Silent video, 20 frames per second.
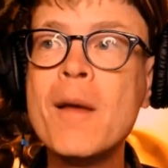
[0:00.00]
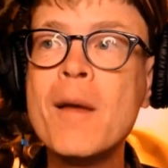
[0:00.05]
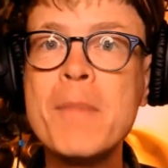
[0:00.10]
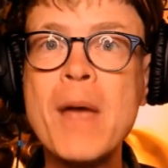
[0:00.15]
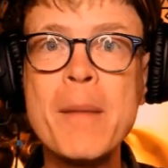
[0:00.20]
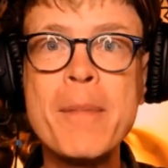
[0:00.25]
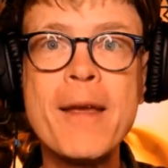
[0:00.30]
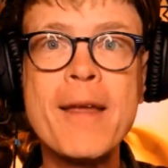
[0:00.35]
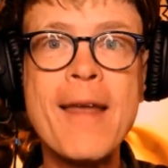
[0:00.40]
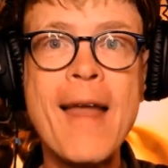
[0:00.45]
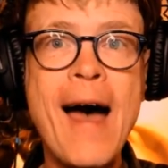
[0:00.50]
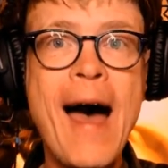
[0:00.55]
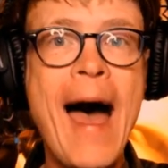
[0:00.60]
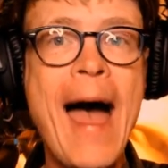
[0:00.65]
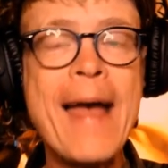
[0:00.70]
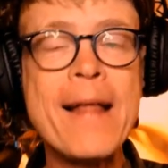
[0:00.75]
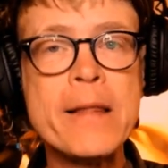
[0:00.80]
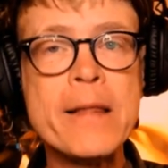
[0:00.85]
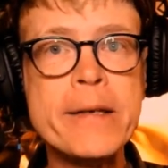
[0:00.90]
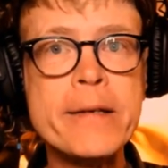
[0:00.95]
Maybe an
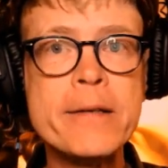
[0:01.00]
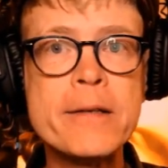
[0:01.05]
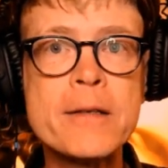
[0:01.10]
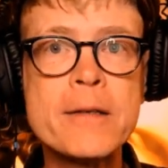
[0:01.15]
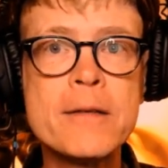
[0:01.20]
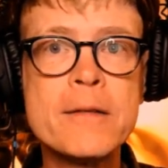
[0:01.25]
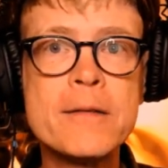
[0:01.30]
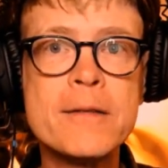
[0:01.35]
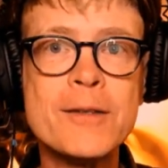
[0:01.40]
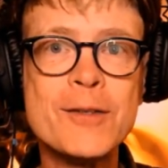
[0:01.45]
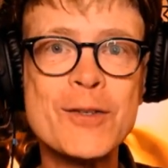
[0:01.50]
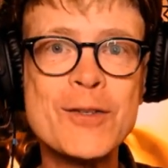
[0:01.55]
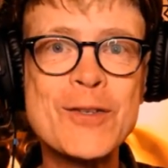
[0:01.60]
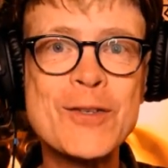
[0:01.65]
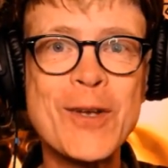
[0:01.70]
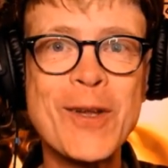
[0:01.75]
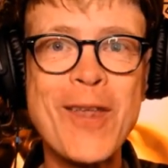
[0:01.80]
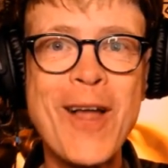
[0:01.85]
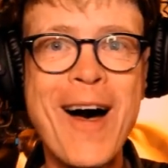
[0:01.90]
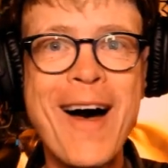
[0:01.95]
island in
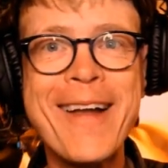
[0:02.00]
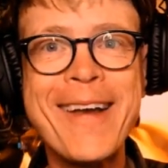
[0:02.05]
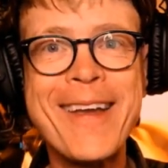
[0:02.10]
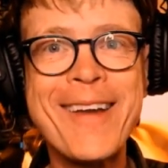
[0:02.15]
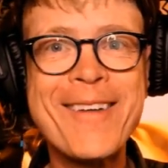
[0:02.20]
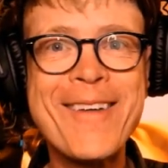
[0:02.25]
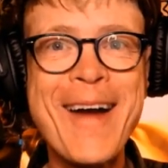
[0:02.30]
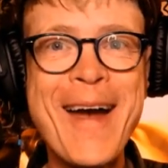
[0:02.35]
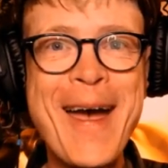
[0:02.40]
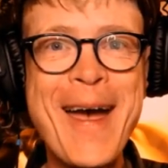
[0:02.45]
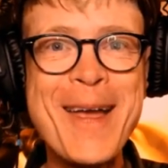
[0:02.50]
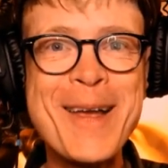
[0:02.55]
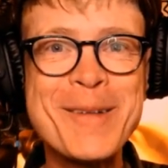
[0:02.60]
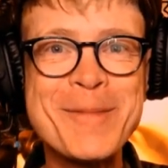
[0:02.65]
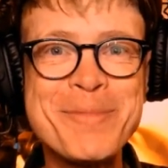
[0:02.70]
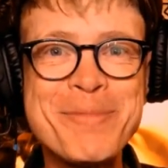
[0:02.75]
Sulani, right?